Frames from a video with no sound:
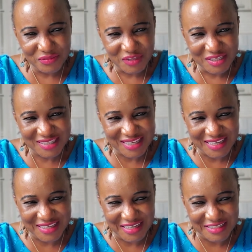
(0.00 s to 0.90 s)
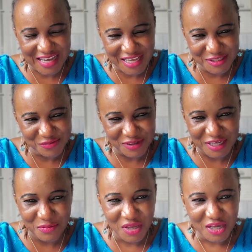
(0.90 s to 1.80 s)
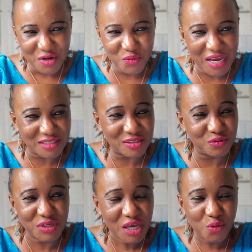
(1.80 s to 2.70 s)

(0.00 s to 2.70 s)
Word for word: Sing and dance for them. We, are, we,